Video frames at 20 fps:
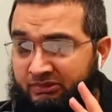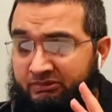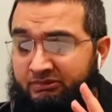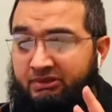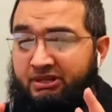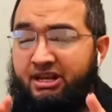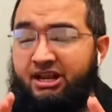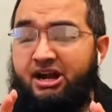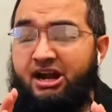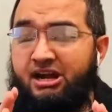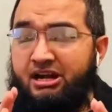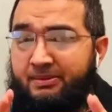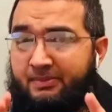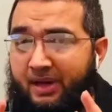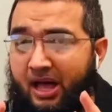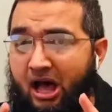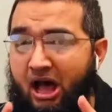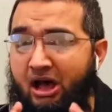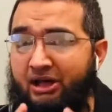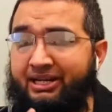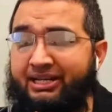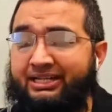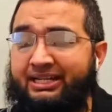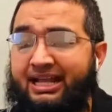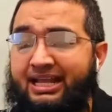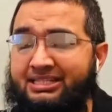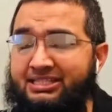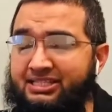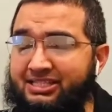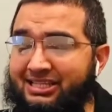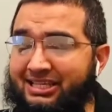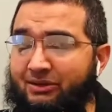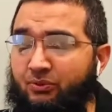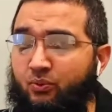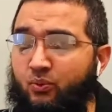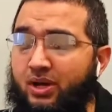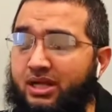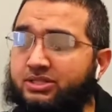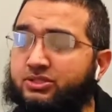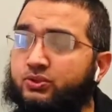learn about it and see
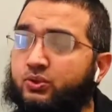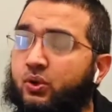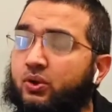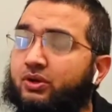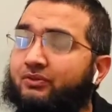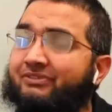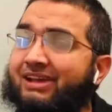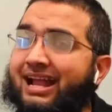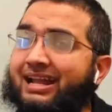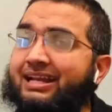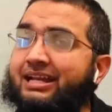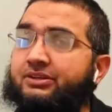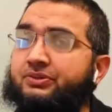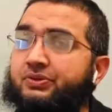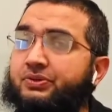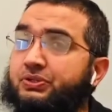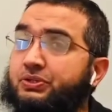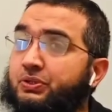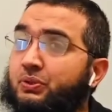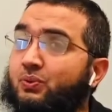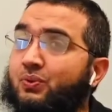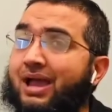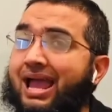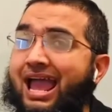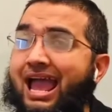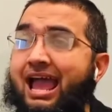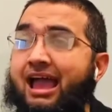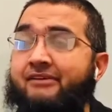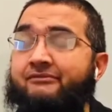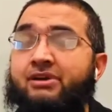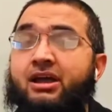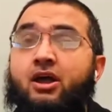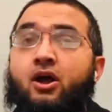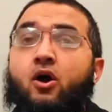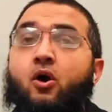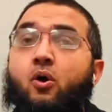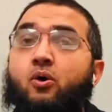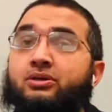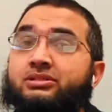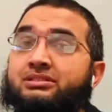what sort of headache do you have
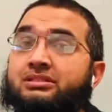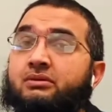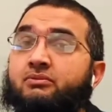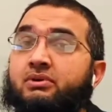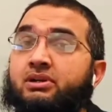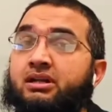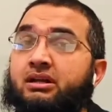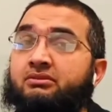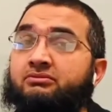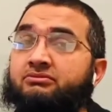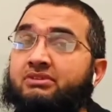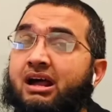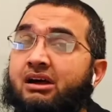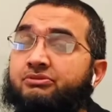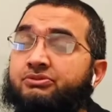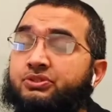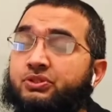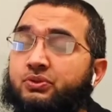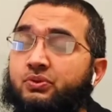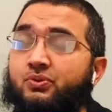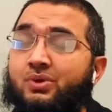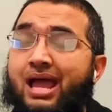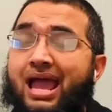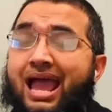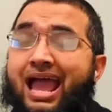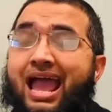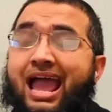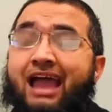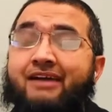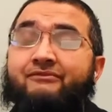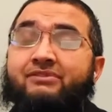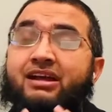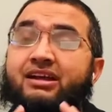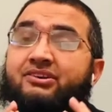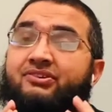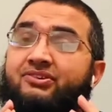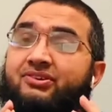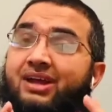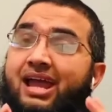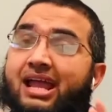or someone around you have,
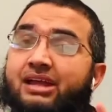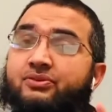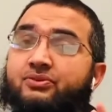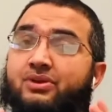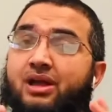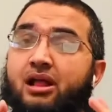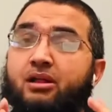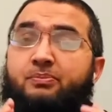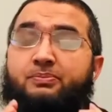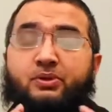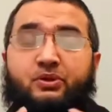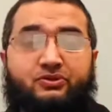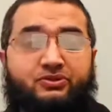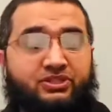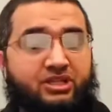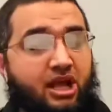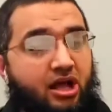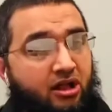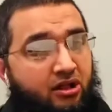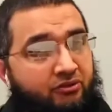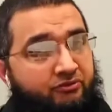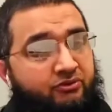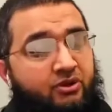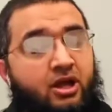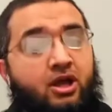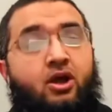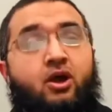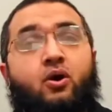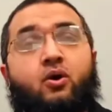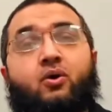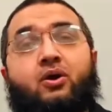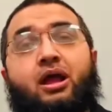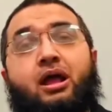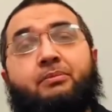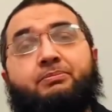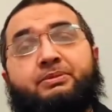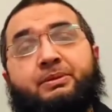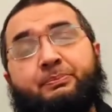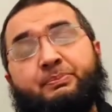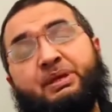and try to help yourself or
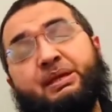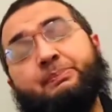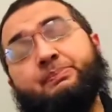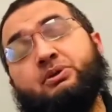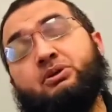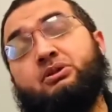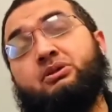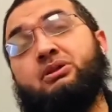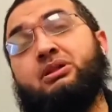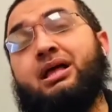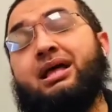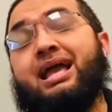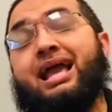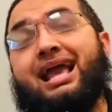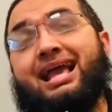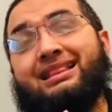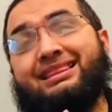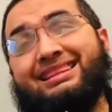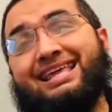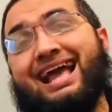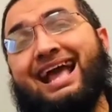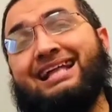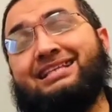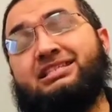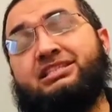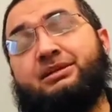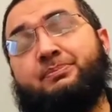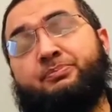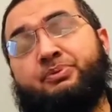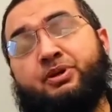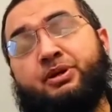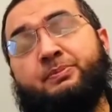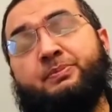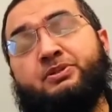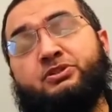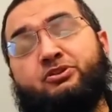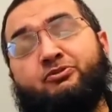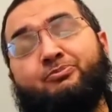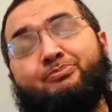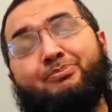help the people. And that's the
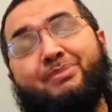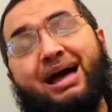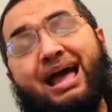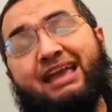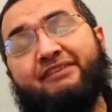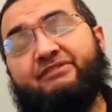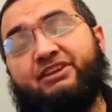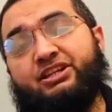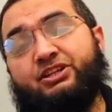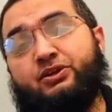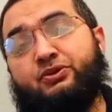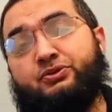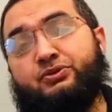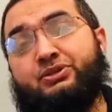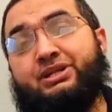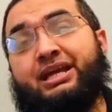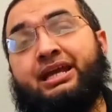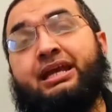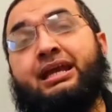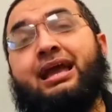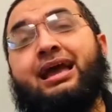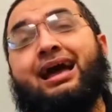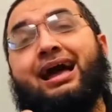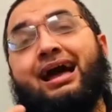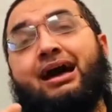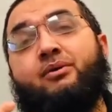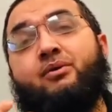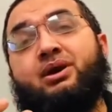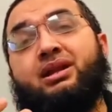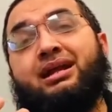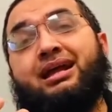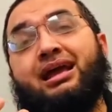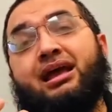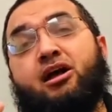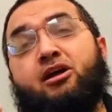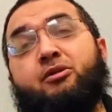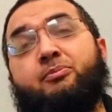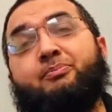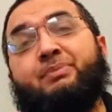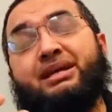purpose of my video today. I want to
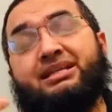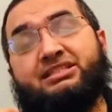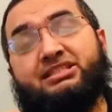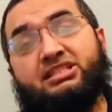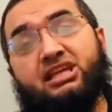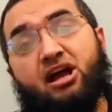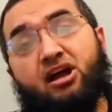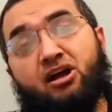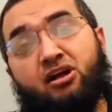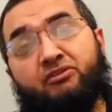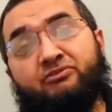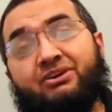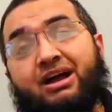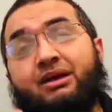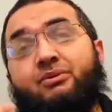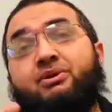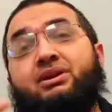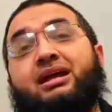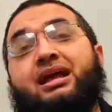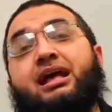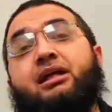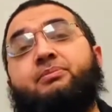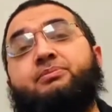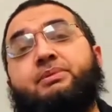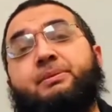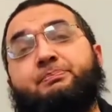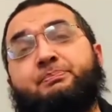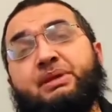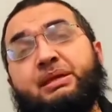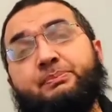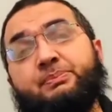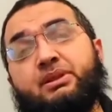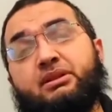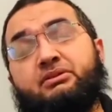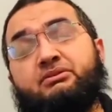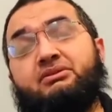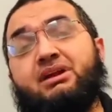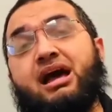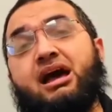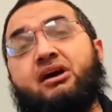help myself, I want to help the people
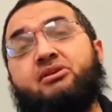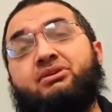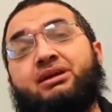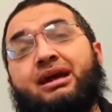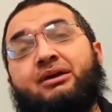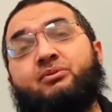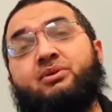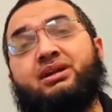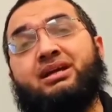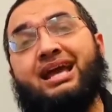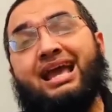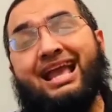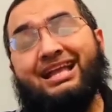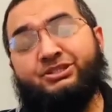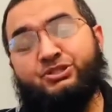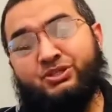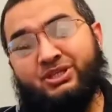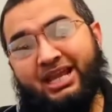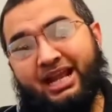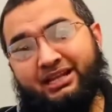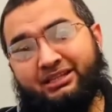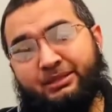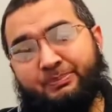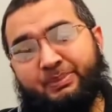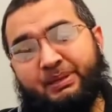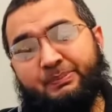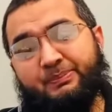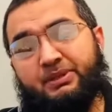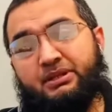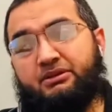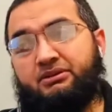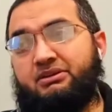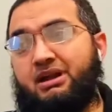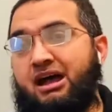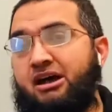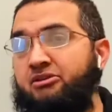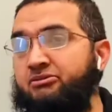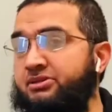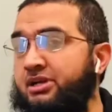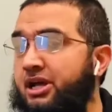around, I want to educate the people
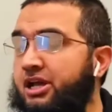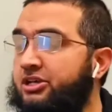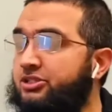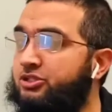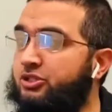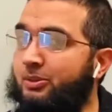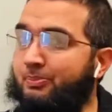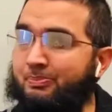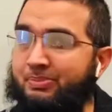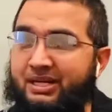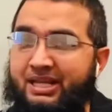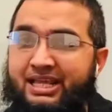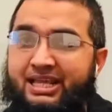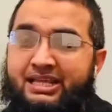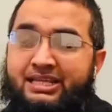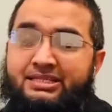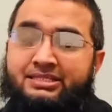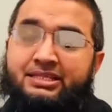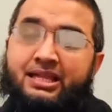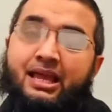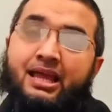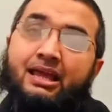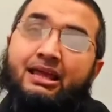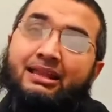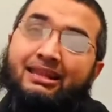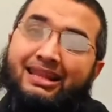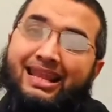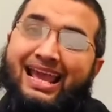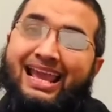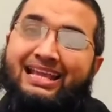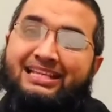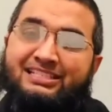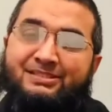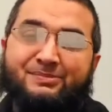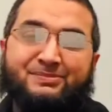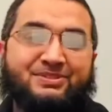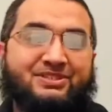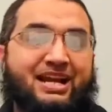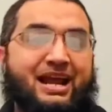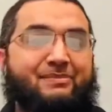around. So please like,
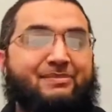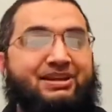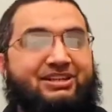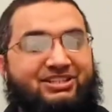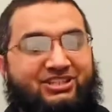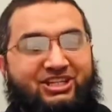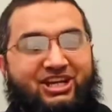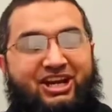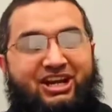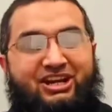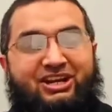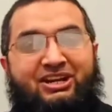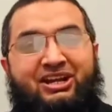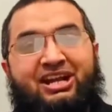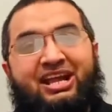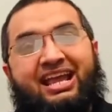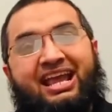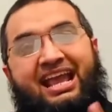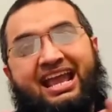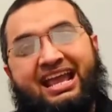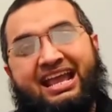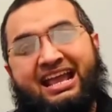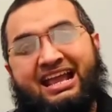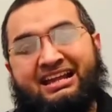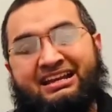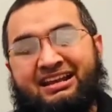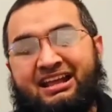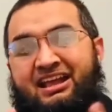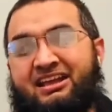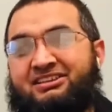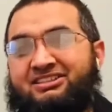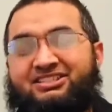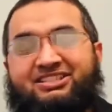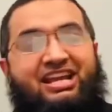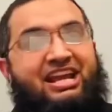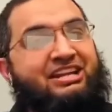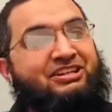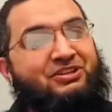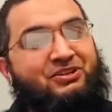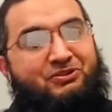subscribe, and share, and
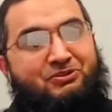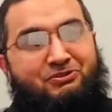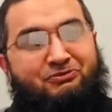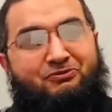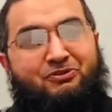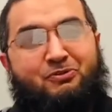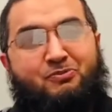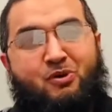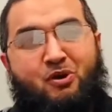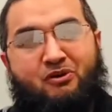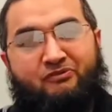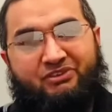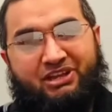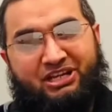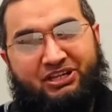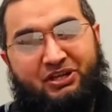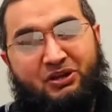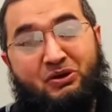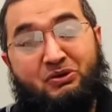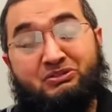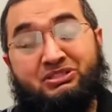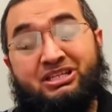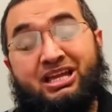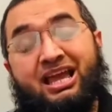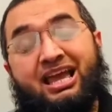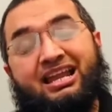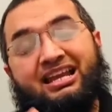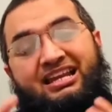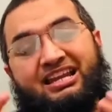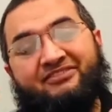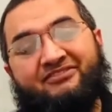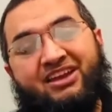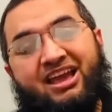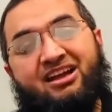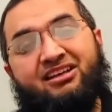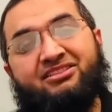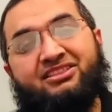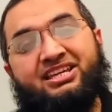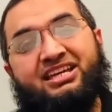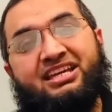stay tuned for more videos. Live
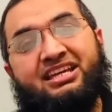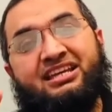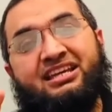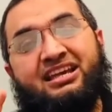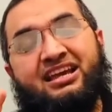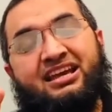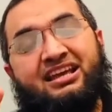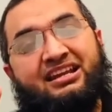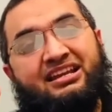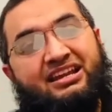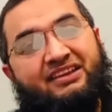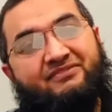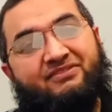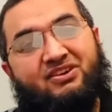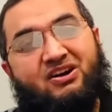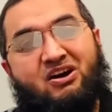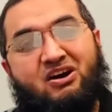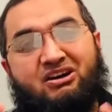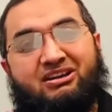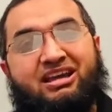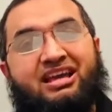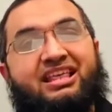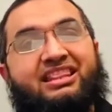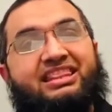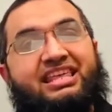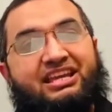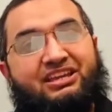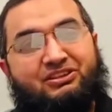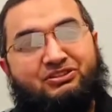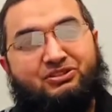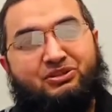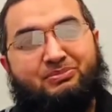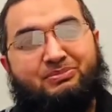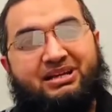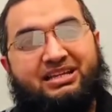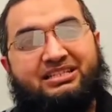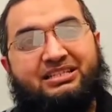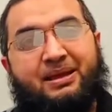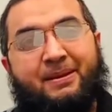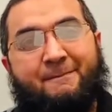healthy, live long. Thank you so
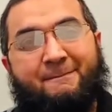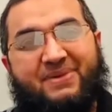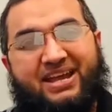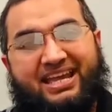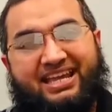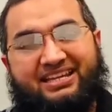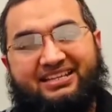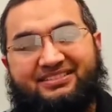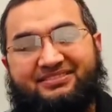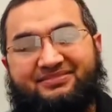much. Bye.